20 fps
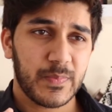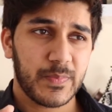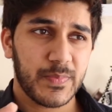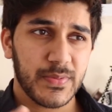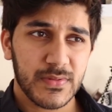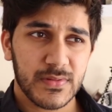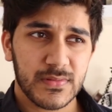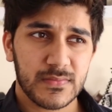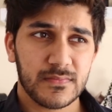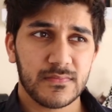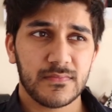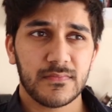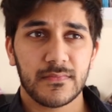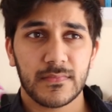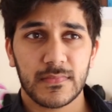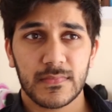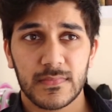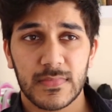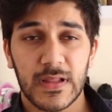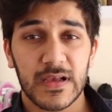But
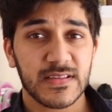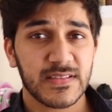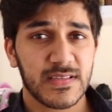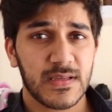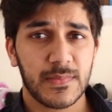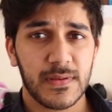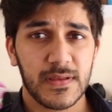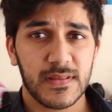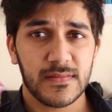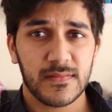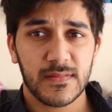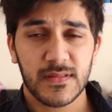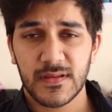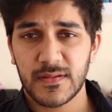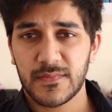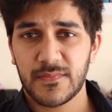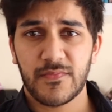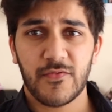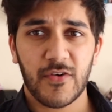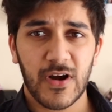like I said in
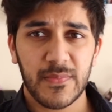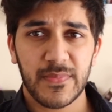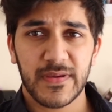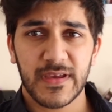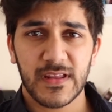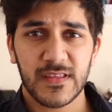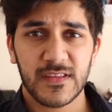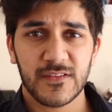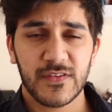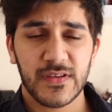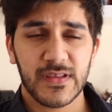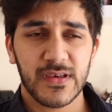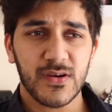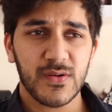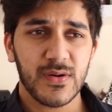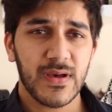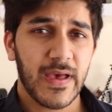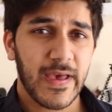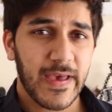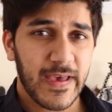the right beginning of this
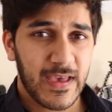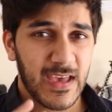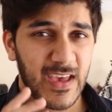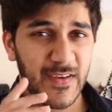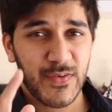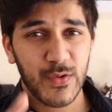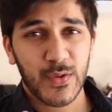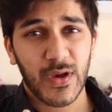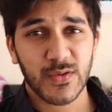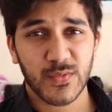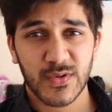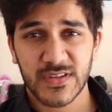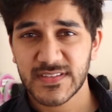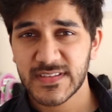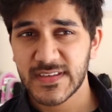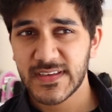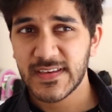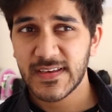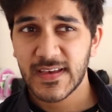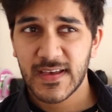video, if you guys want to
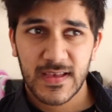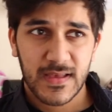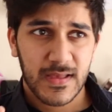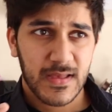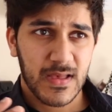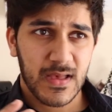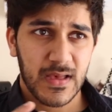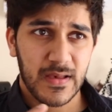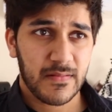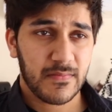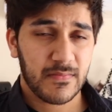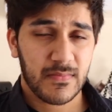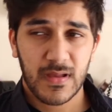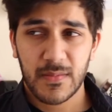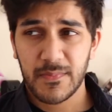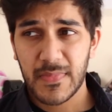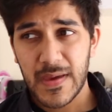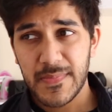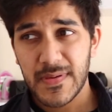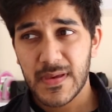see
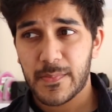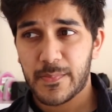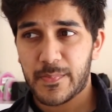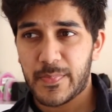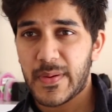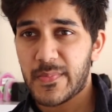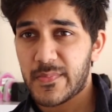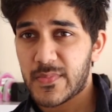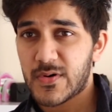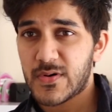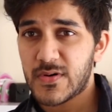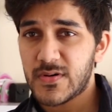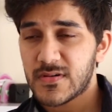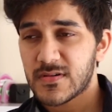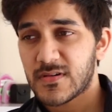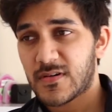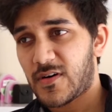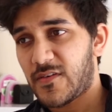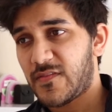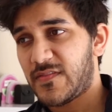maybe a bit more
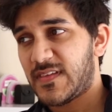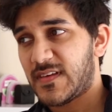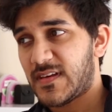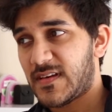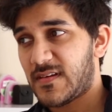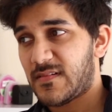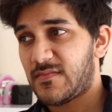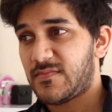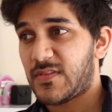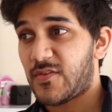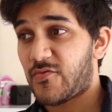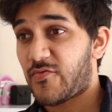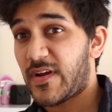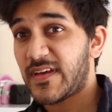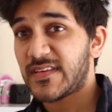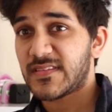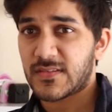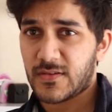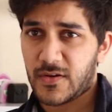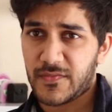of the
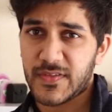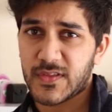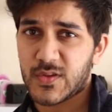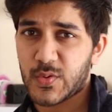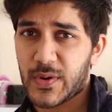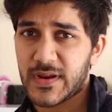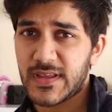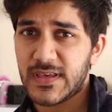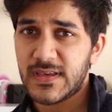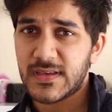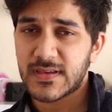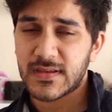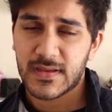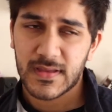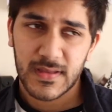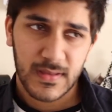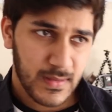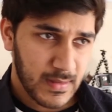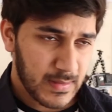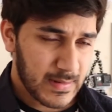rest of the 20,
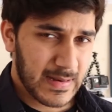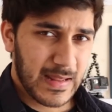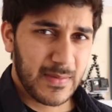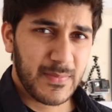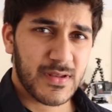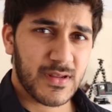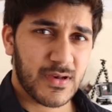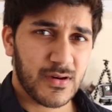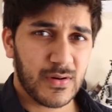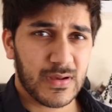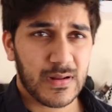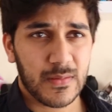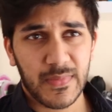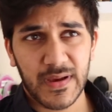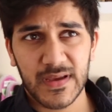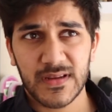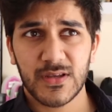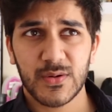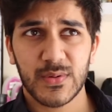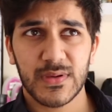let me know and I
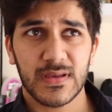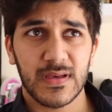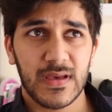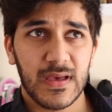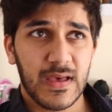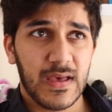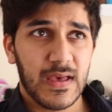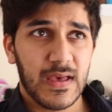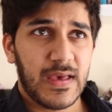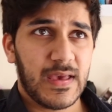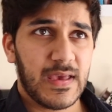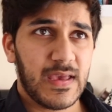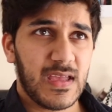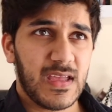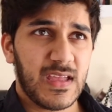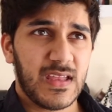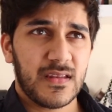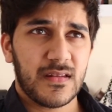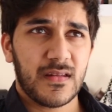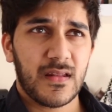might do it
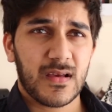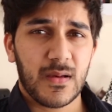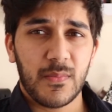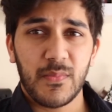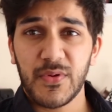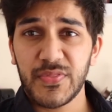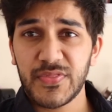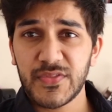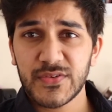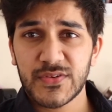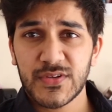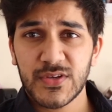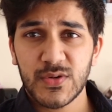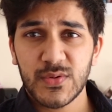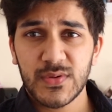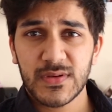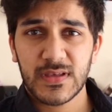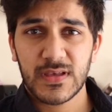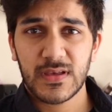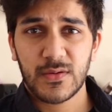in like a month or
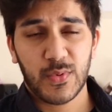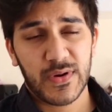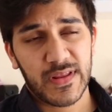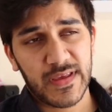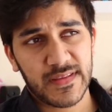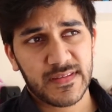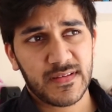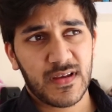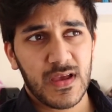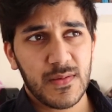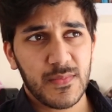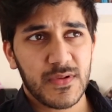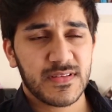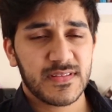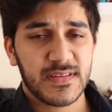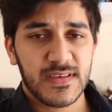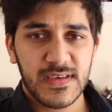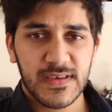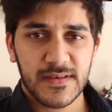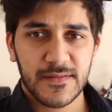two. When I get time, I'll
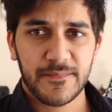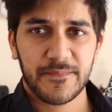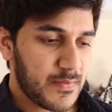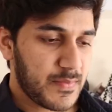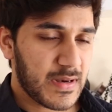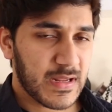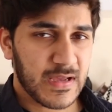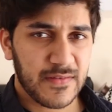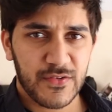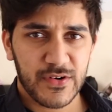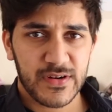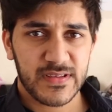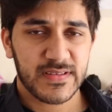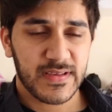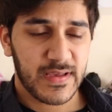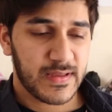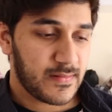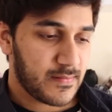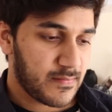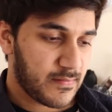see. But like I've already
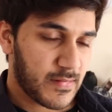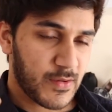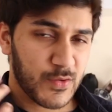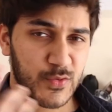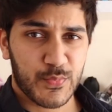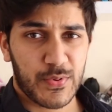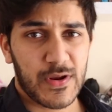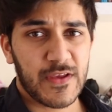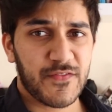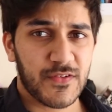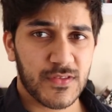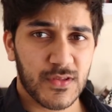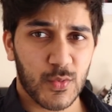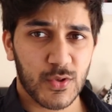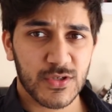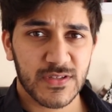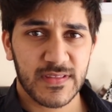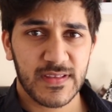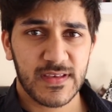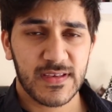said, it's pretty fun to
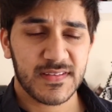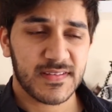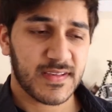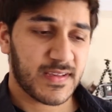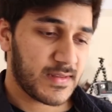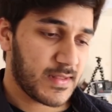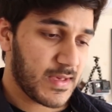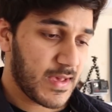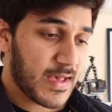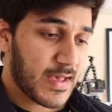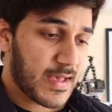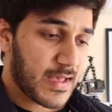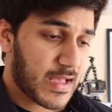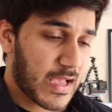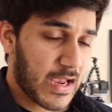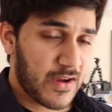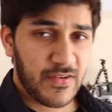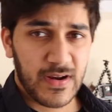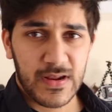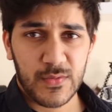watch these, and
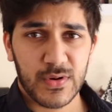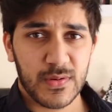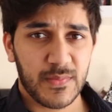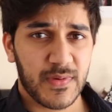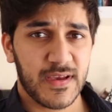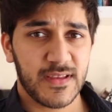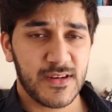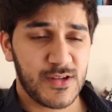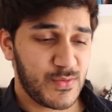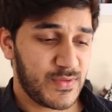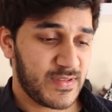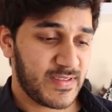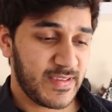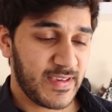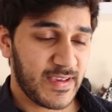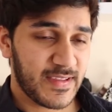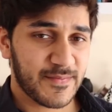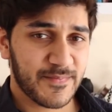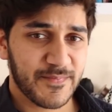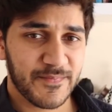I really wouldn't mind doing this
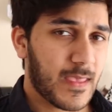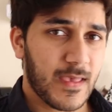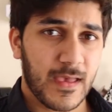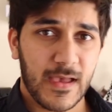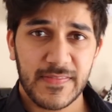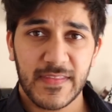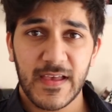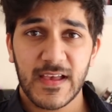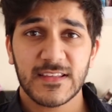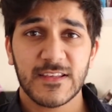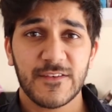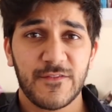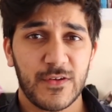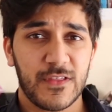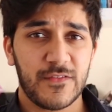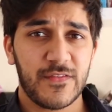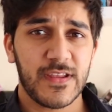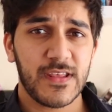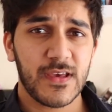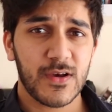again. And that is it
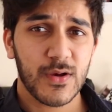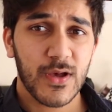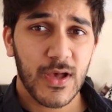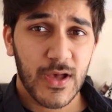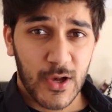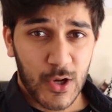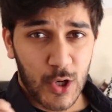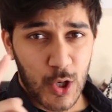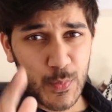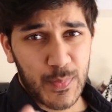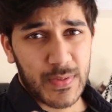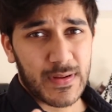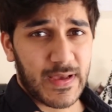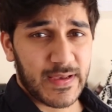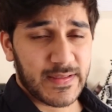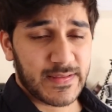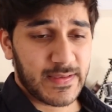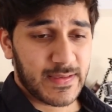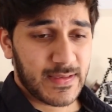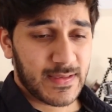for the video. Hope you
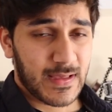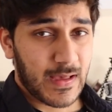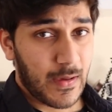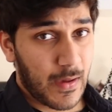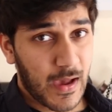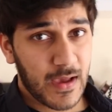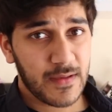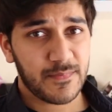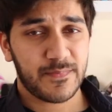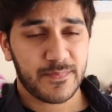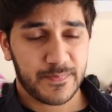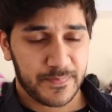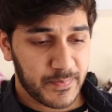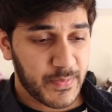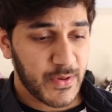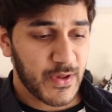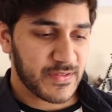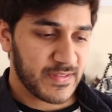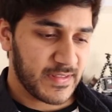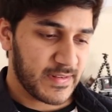liked it. I
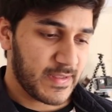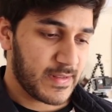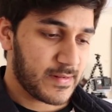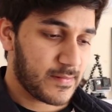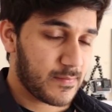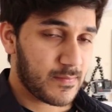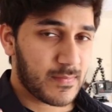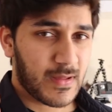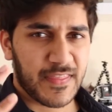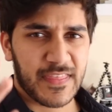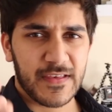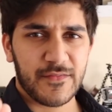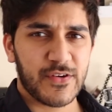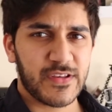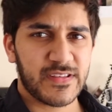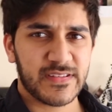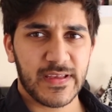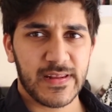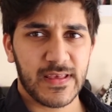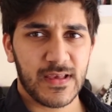personally did. I think I've
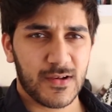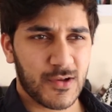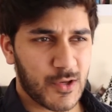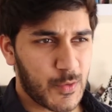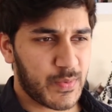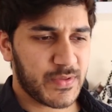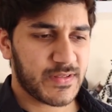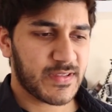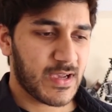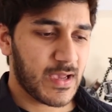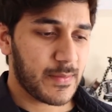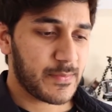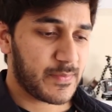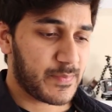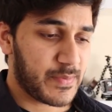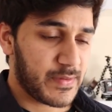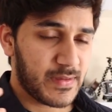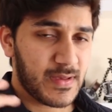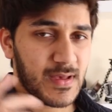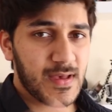already said it a couple of times,
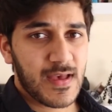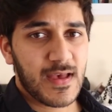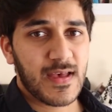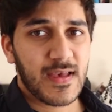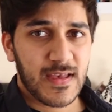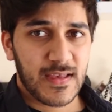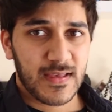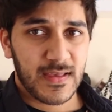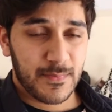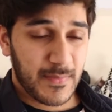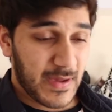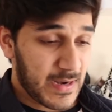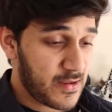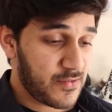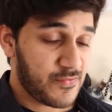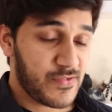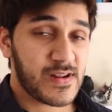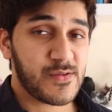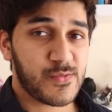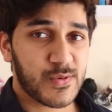but man,
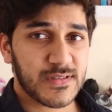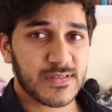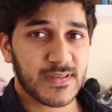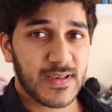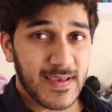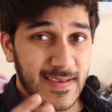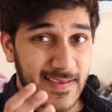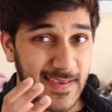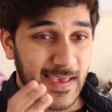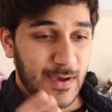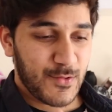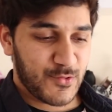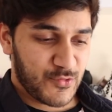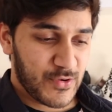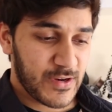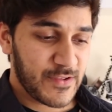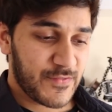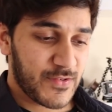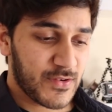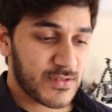it was
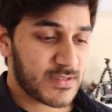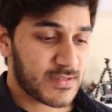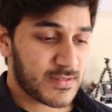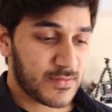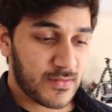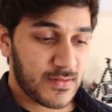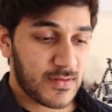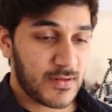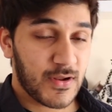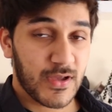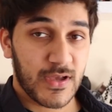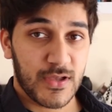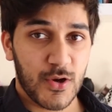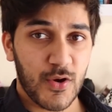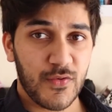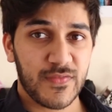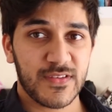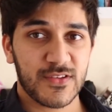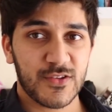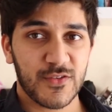really fun just looking
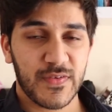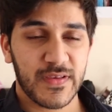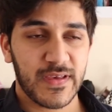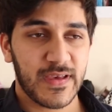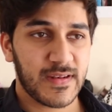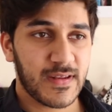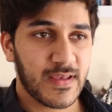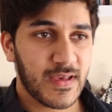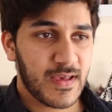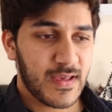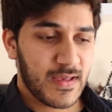over this stuff again.